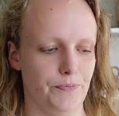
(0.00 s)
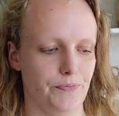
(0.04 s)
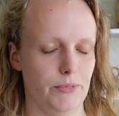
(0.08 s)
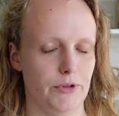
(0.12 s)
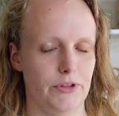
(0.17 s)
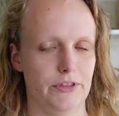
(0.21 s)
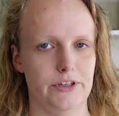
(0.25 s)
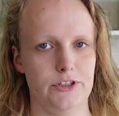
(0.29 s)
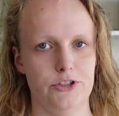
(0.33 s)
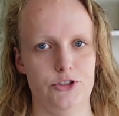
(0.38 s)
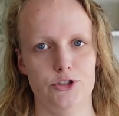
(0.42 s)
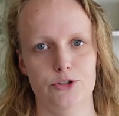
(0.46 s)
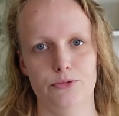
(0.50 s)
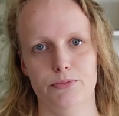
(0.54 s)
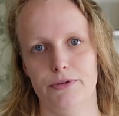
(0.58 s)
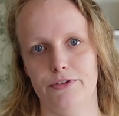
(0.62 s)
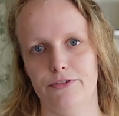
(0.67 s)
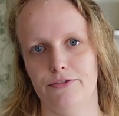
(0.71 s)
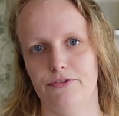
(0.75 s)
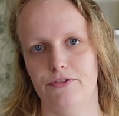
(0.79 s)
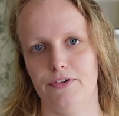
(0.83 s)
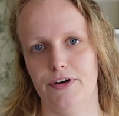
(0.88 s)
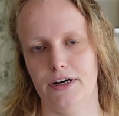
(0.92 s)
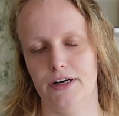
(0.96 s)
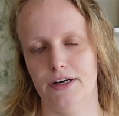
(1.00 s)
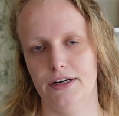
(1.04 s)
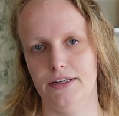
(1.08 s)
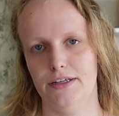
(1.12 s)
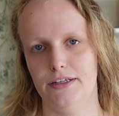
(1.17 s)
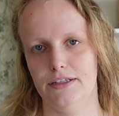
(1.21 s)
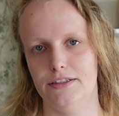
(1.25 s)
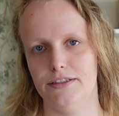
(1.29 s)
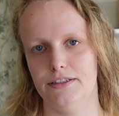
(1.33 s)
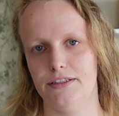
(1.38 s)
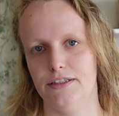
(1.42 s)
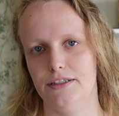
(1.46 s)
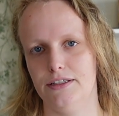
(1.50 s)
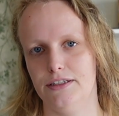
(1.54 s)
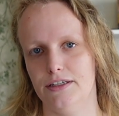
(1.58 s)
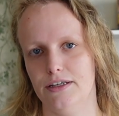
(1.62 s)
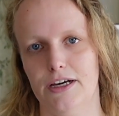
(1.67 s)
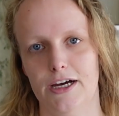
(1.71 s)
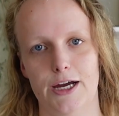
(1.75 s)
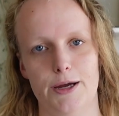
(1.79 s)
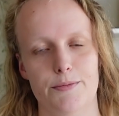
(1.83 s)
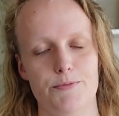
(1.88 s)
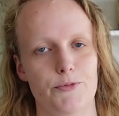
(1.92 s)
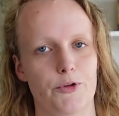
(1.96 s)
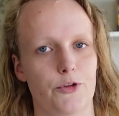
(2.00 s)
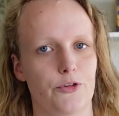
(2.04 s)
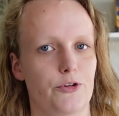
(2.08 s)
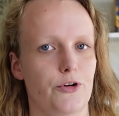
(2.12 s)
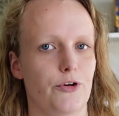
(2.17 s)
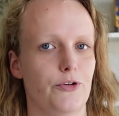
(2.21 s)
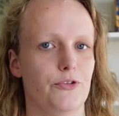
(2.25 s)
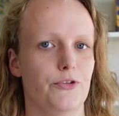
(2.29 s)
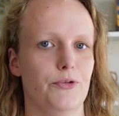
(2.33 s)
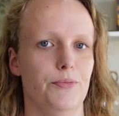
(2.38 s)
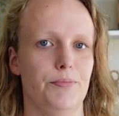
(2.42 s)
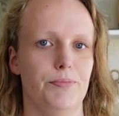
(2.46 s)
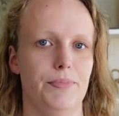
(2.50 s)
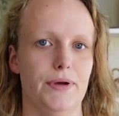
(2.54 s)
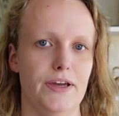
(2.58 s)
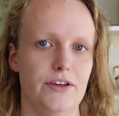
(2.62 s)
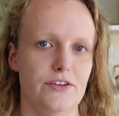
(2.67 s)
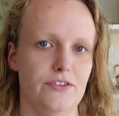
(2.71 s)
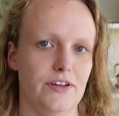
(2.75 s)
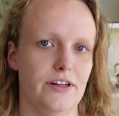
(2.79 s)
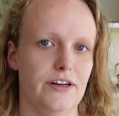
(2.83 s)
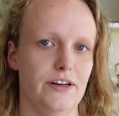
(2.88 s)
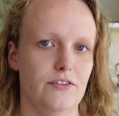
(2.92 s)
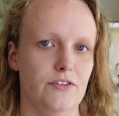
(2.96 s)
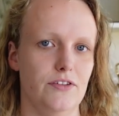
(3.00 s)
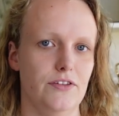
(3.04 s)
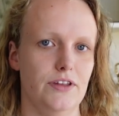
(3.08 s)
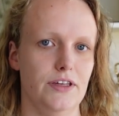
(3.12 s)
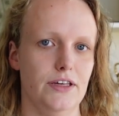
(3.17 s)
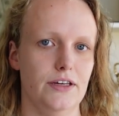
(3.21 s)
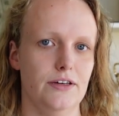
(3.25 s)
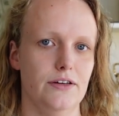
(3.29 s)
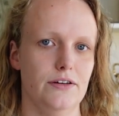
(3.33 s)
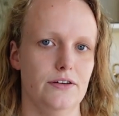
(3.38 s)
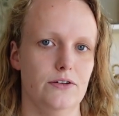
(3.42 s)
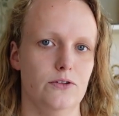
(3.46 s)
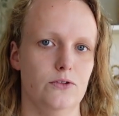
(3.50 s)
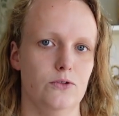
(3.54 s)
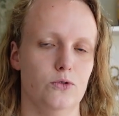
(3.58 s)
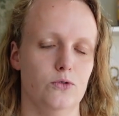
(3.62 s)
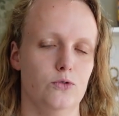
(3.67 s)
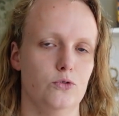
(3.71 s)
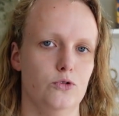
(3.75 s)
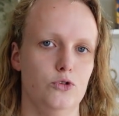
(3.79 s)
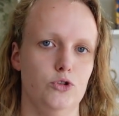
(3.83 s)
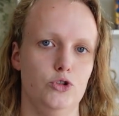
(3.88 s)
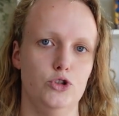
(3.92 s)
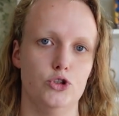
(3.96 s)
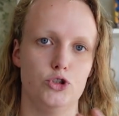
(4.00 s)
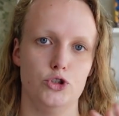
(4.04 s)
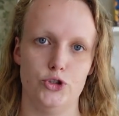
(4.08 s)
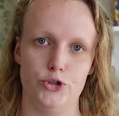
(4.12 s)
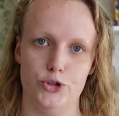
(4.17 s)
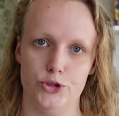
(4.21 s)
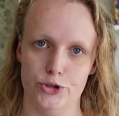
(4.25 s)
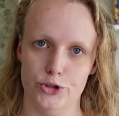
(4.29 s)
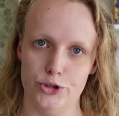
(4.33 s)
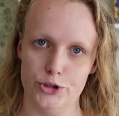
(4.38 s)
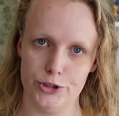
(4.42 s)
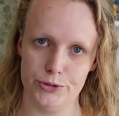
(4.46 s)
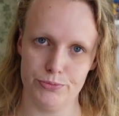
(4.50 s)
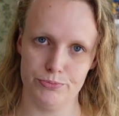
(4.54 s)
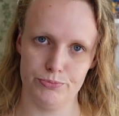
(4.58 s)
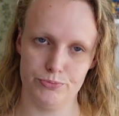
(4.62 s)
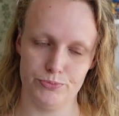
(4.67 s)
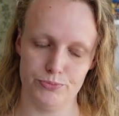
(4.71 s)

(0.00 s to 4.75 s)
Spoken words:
But this should be fairly easy. I'm not going to paste anything. You should.